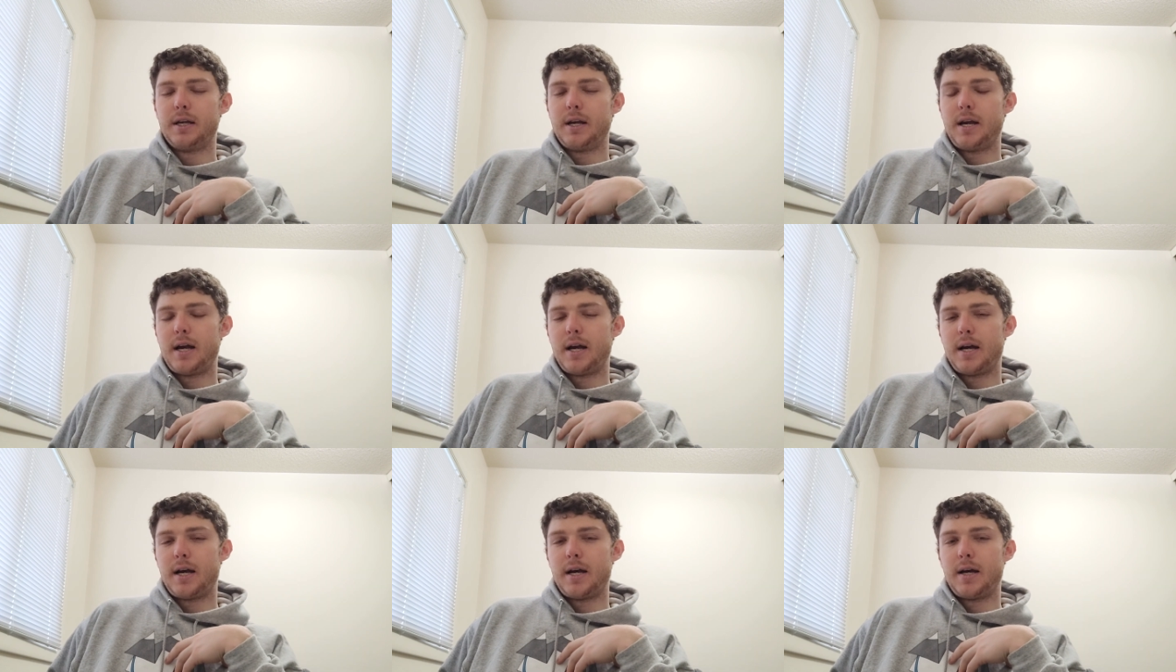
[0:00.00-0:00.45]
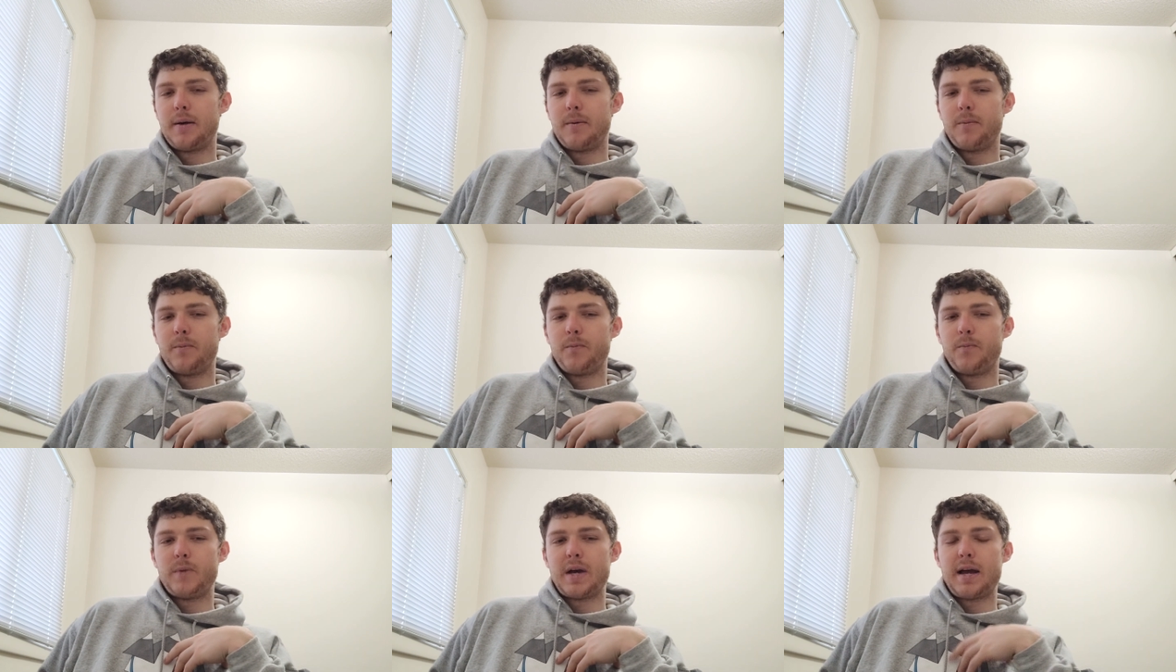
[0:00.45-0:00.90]

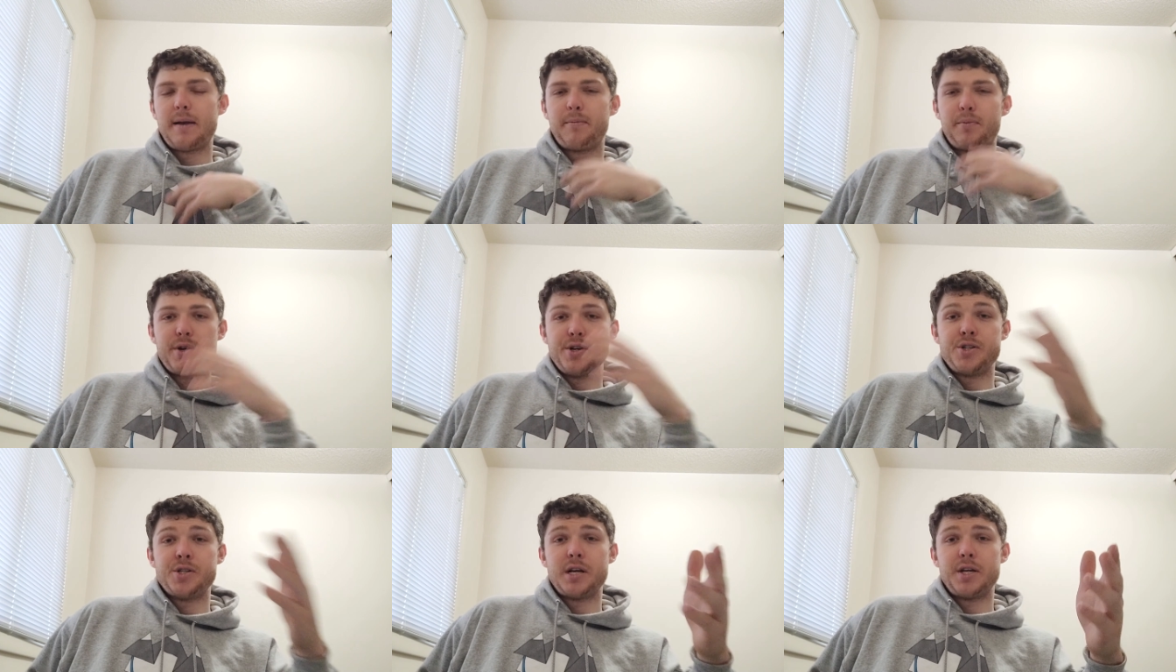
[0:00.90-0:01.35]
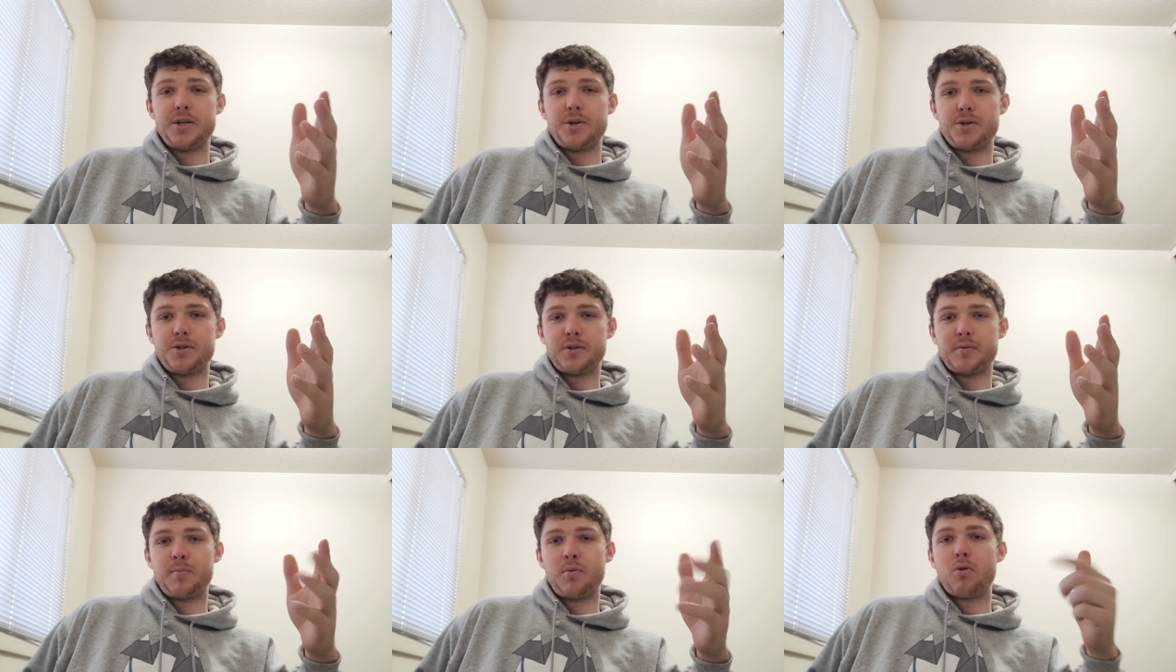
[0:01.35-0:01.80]
I appreciate your
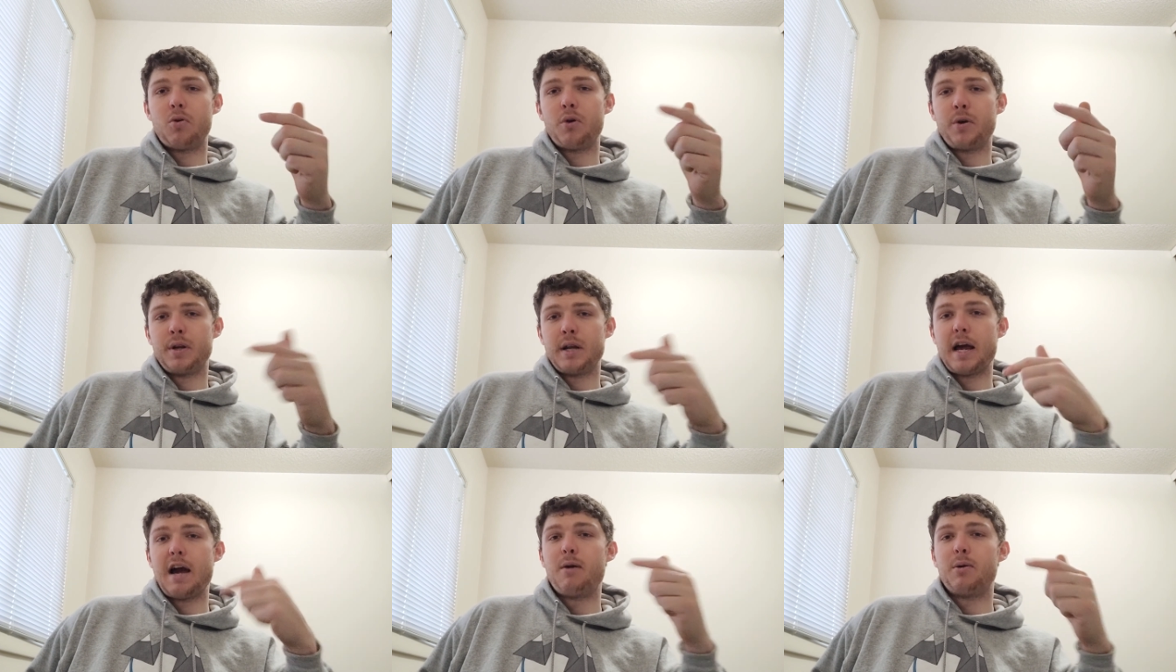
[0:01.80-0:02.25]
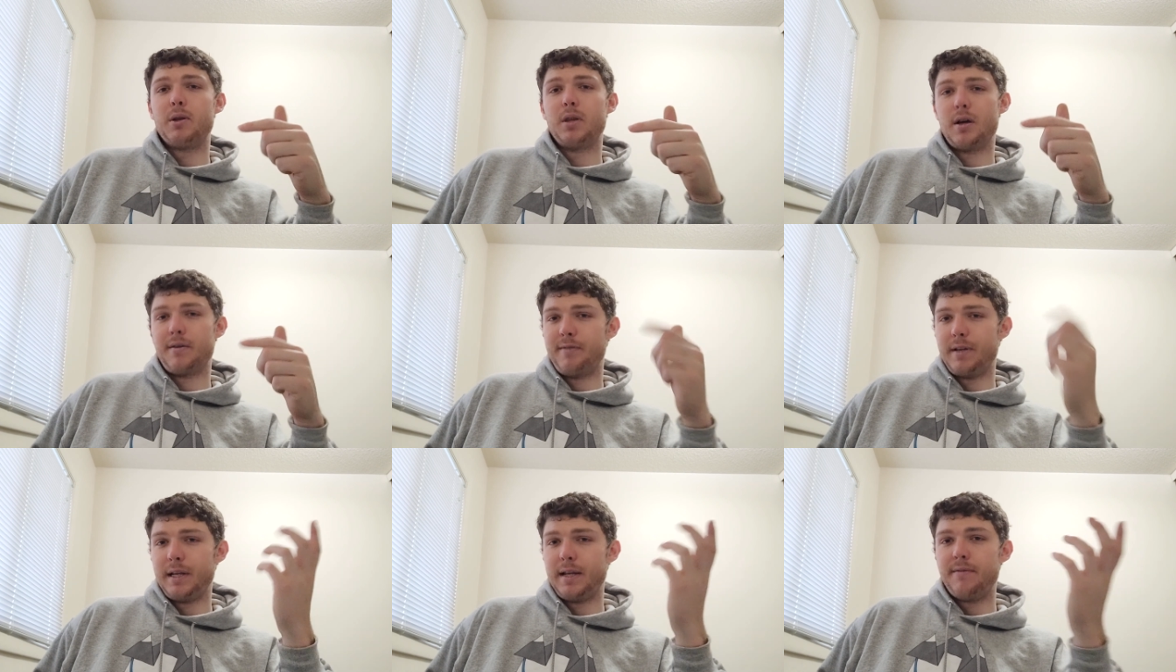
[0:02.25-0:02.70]
support, and I would
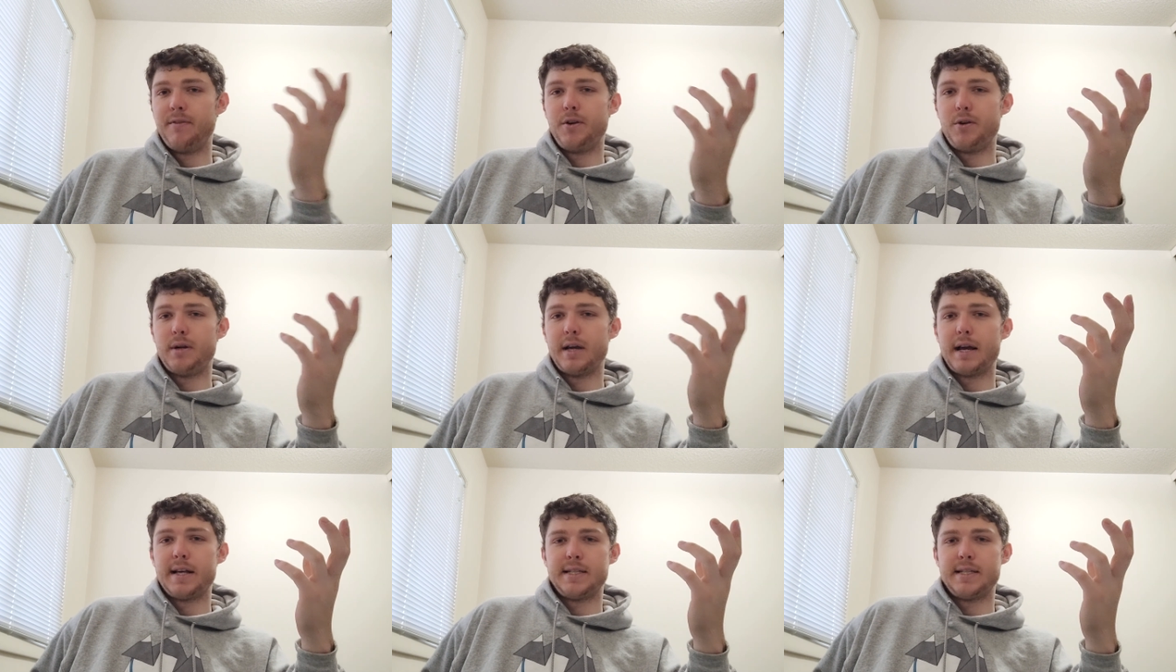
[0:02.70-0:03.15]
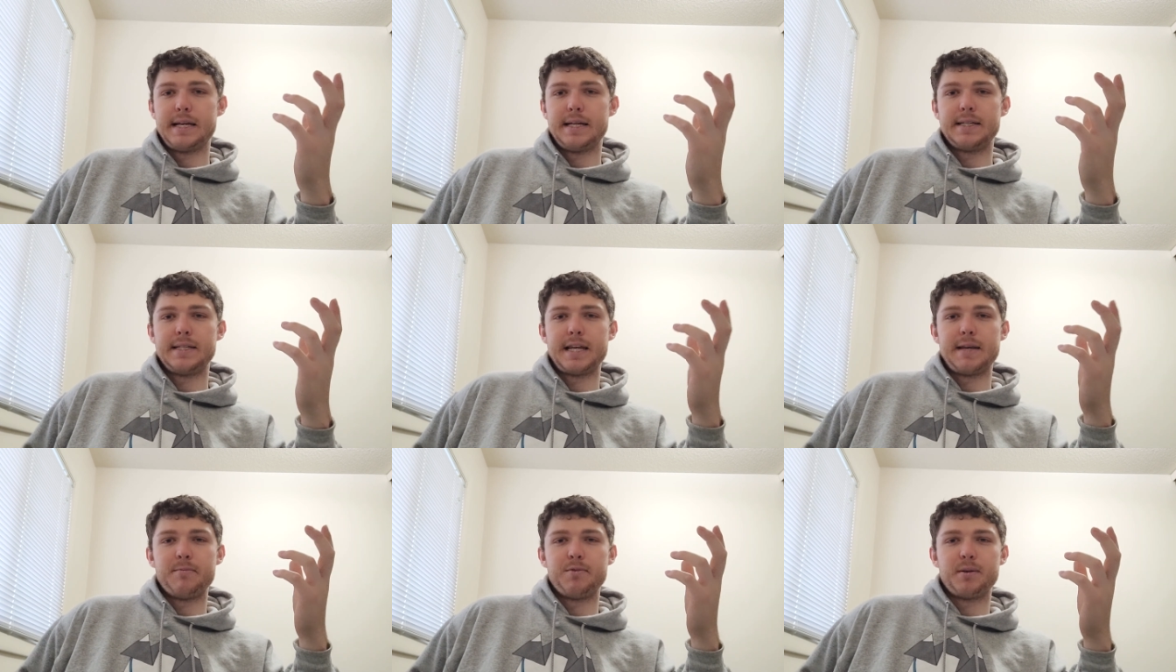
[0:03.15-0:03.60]
love to give you guys that
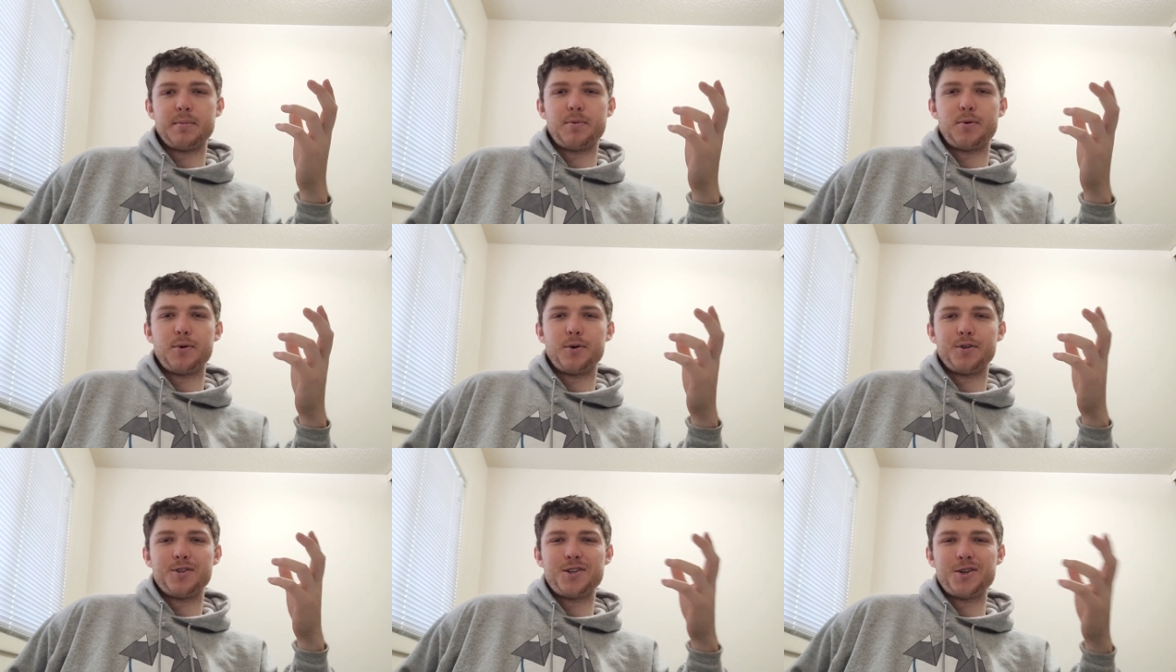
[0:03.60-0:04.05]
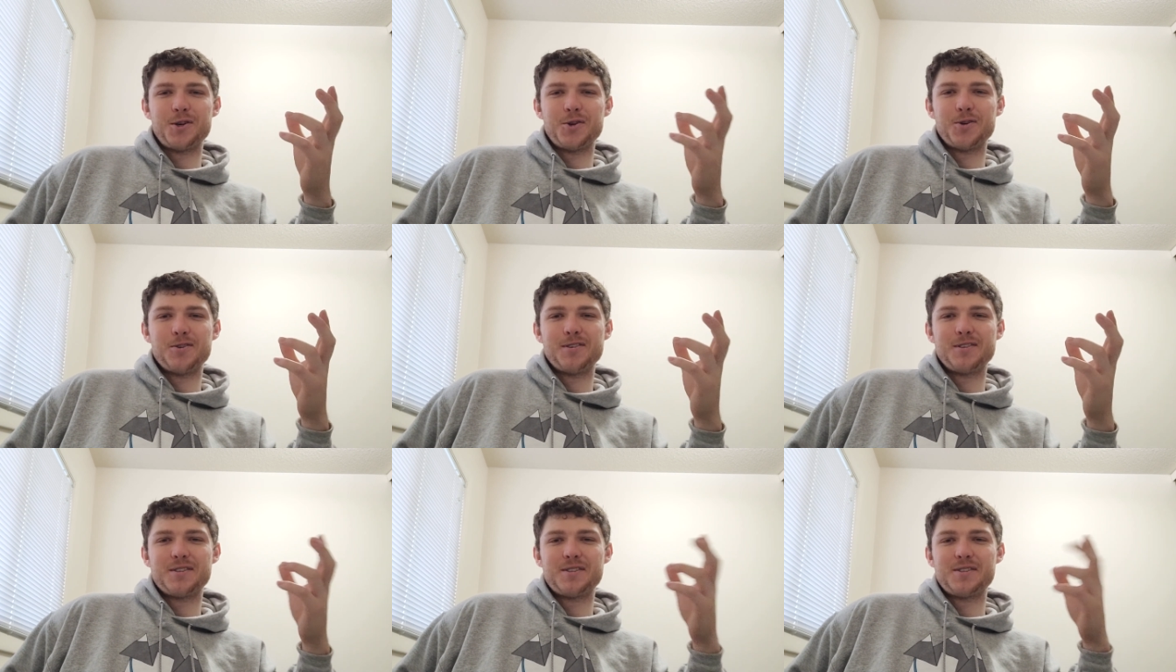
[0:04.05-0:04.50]
same support
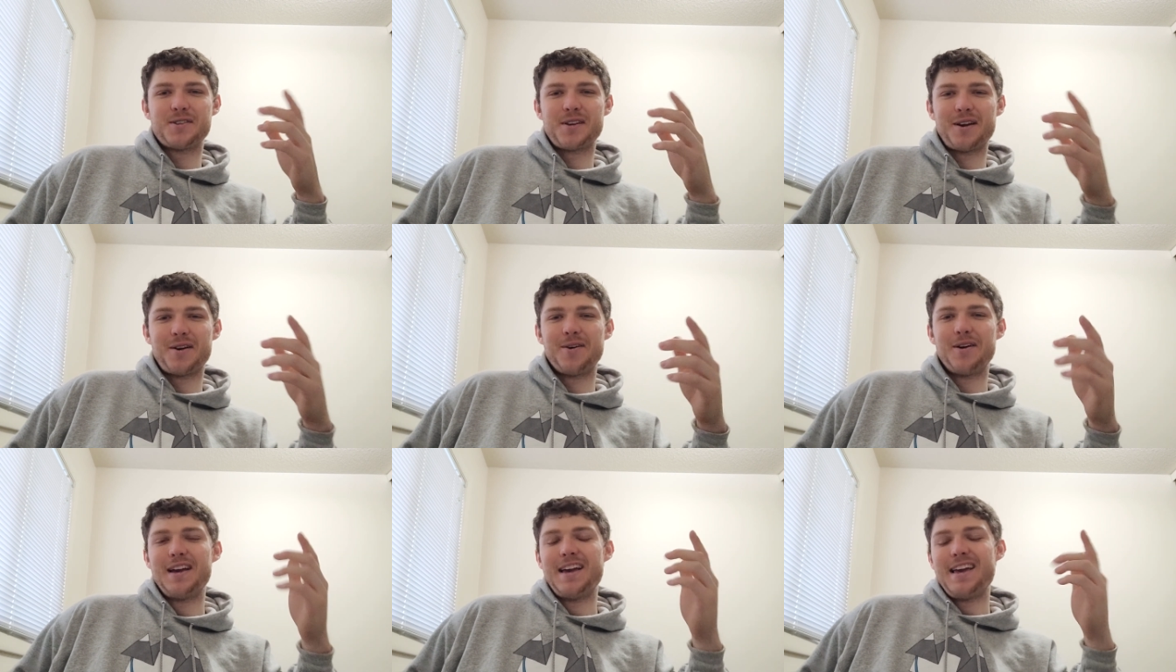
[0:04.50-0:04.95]
too. So